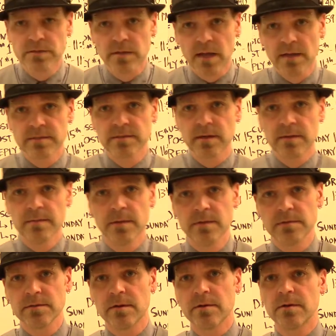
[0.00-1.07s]
last time,
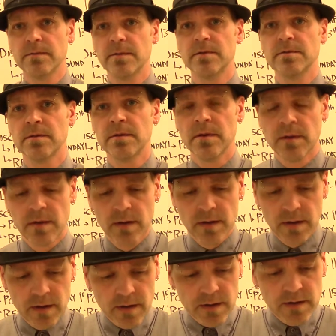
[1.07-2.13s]
this argument
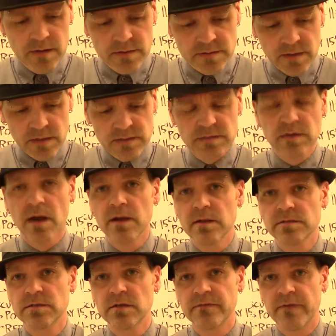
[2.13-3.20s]
is a
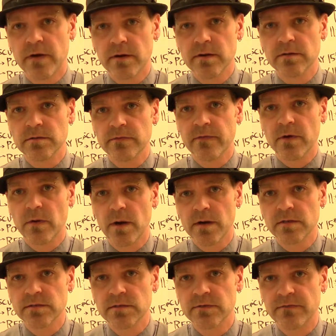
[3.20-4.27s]
stylistic variant of
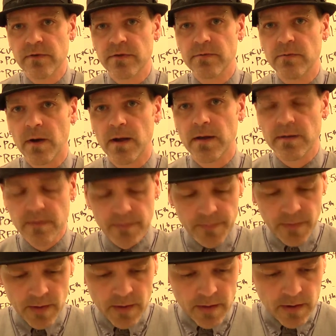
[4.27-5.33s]
Aquinas' fifth way.
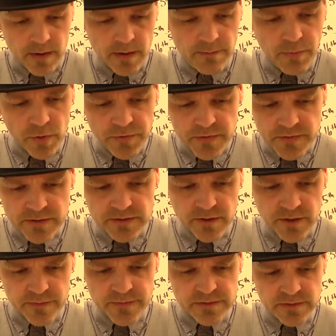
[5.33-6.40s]
Both of these
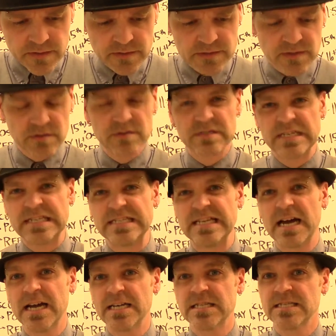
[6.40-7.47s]
arguments are considered
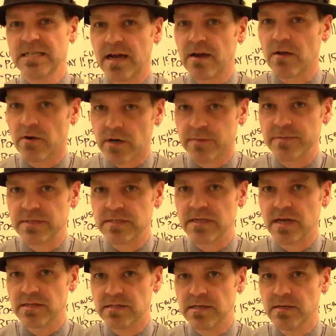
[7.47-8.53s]
design style arguments, the
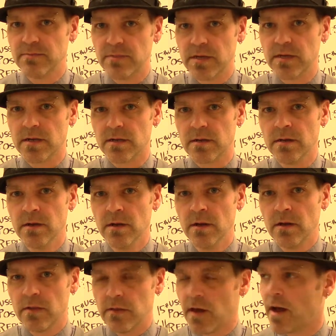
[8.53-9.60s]
idea being
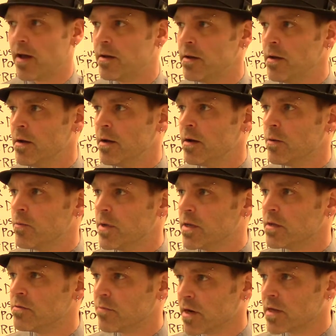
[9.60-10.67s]
that we
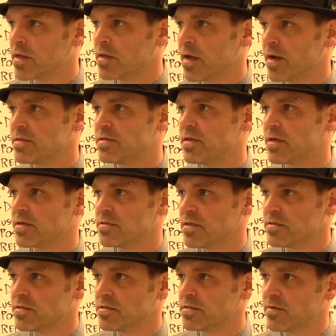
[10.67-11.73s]
can recognize the
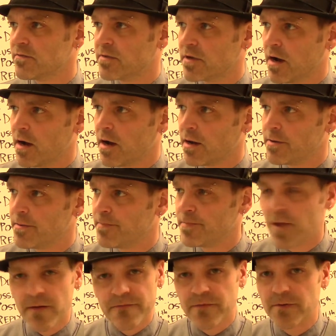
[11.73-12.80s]
existence of God
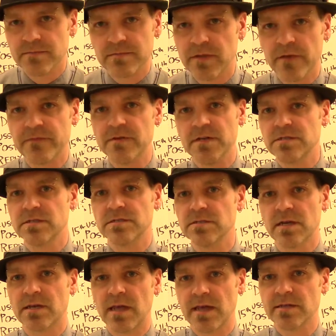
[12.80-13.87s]
not from definitions
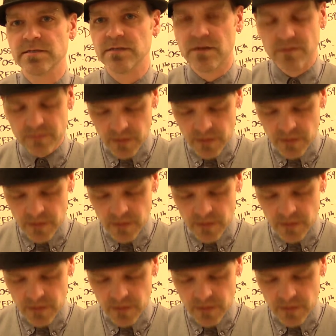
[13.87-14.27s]
like Anselm,